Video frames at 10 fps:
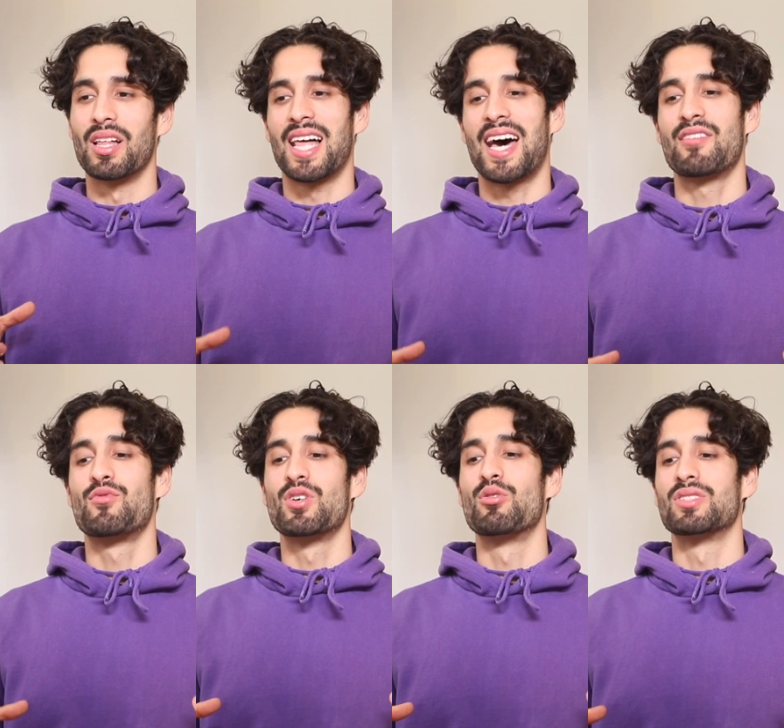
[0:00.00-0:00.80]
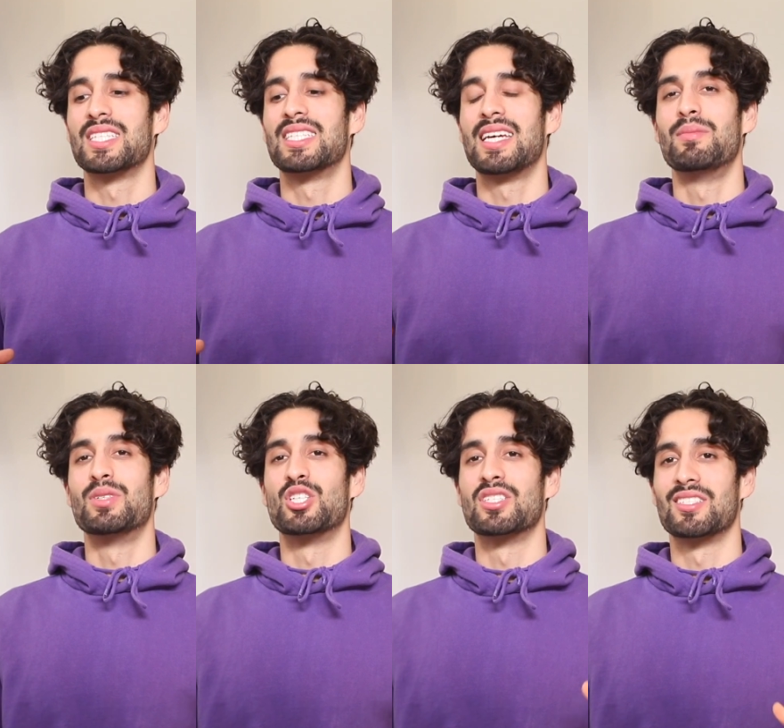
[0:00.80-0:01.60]
a lot of what goes into
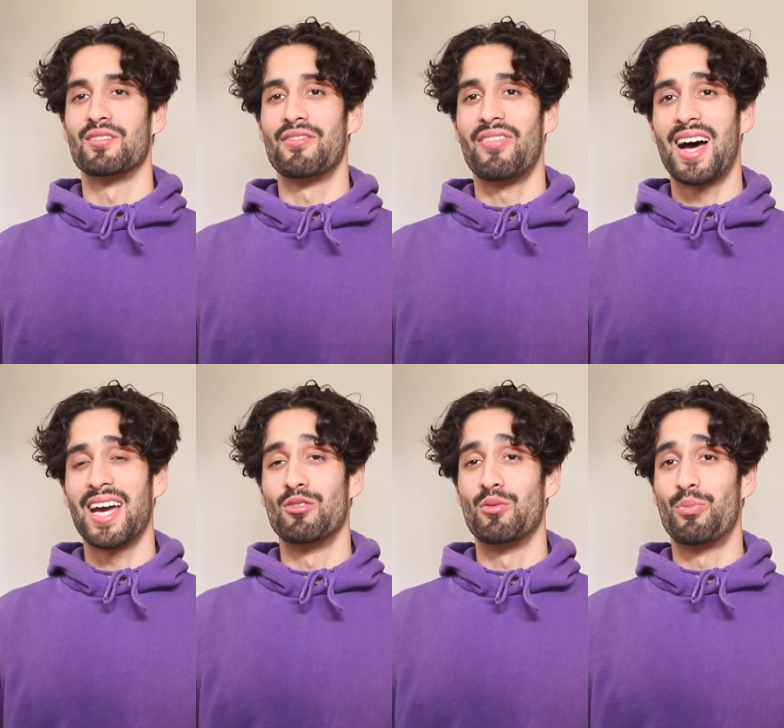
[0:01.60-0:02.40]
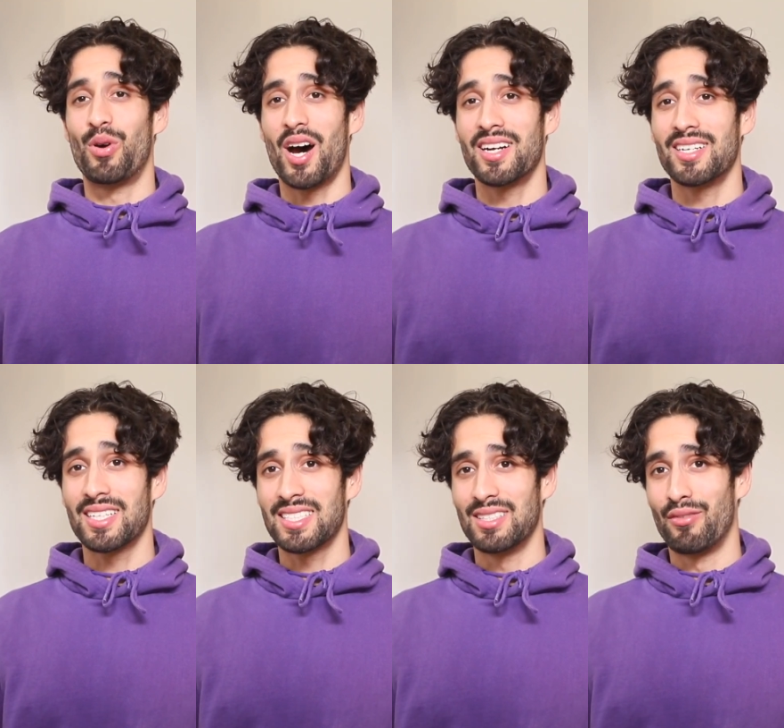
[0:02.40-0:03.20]
images and their final
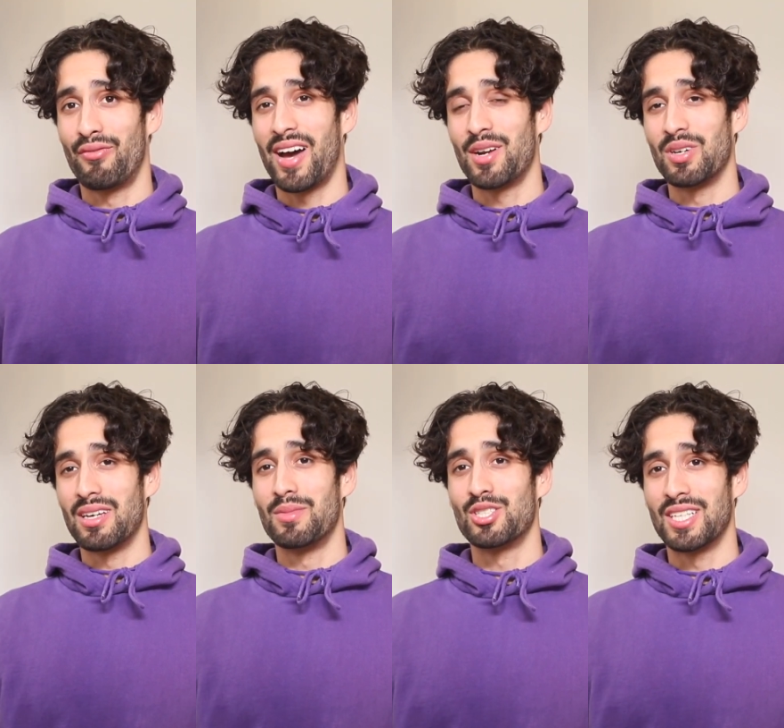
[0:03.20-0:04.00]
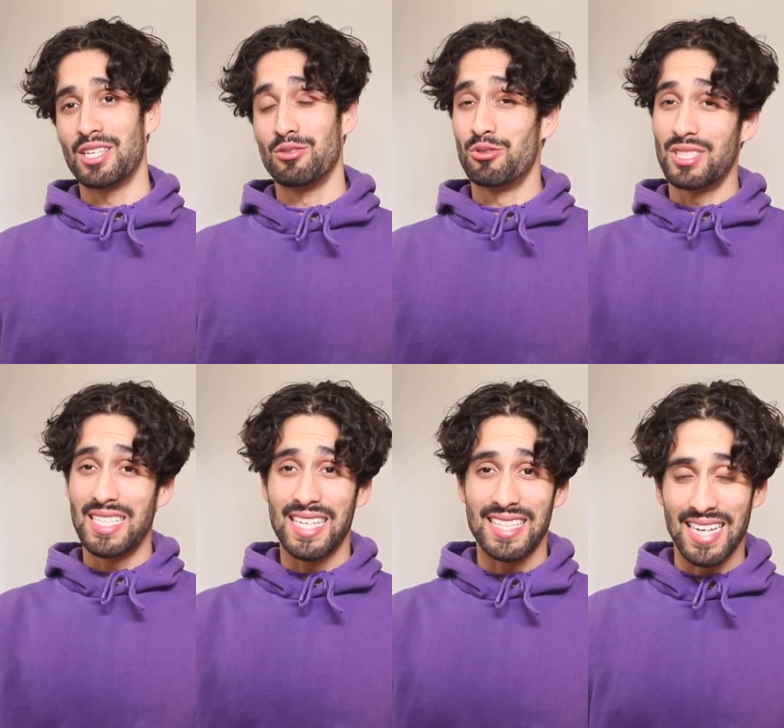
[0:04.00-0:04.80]
product and the final image that you
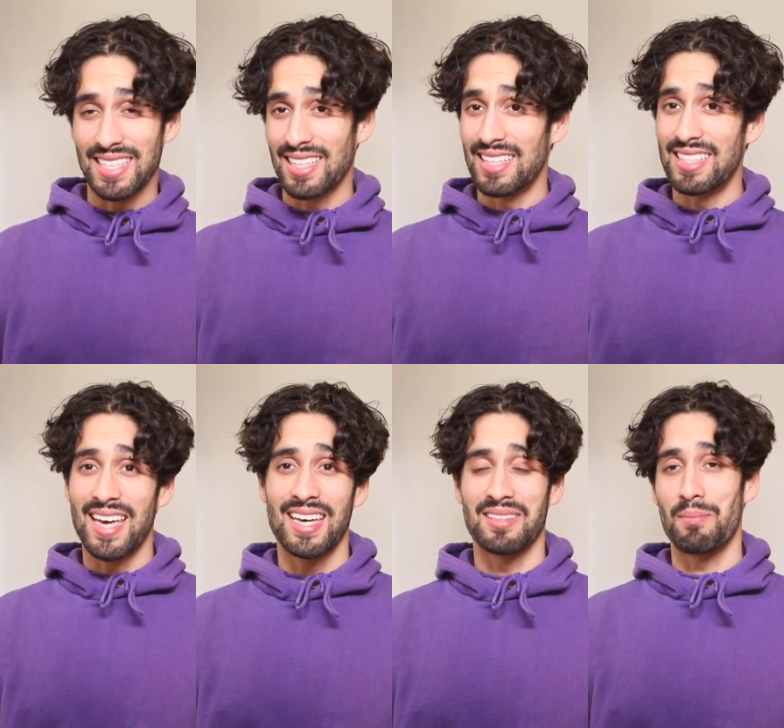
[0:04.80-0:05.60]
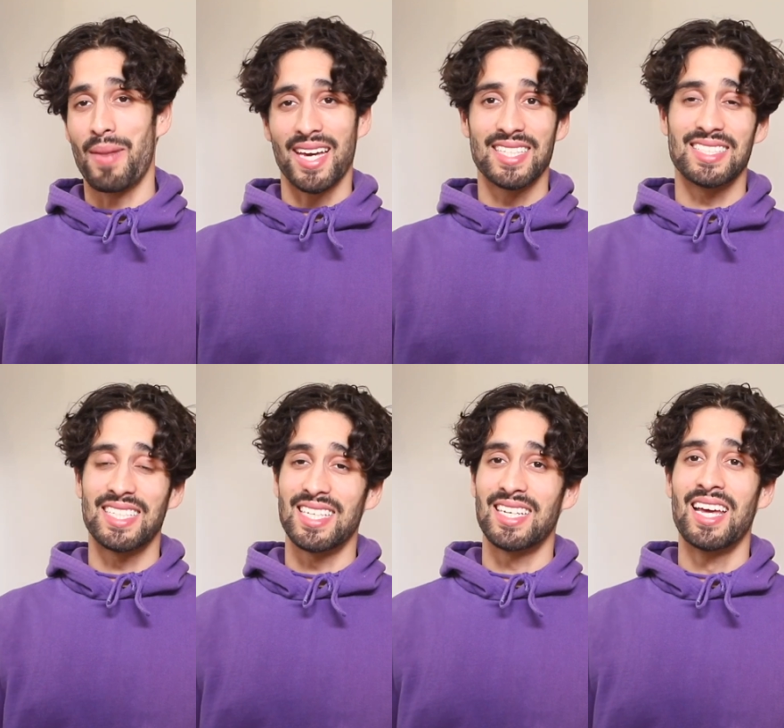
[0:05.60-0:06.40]
see at the end of the day on the
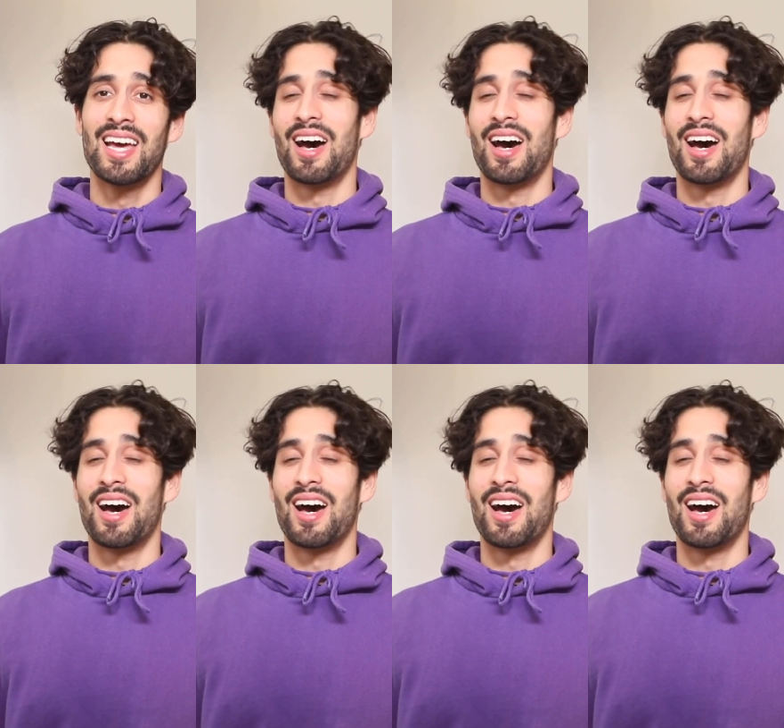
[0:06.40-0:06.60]
magazine,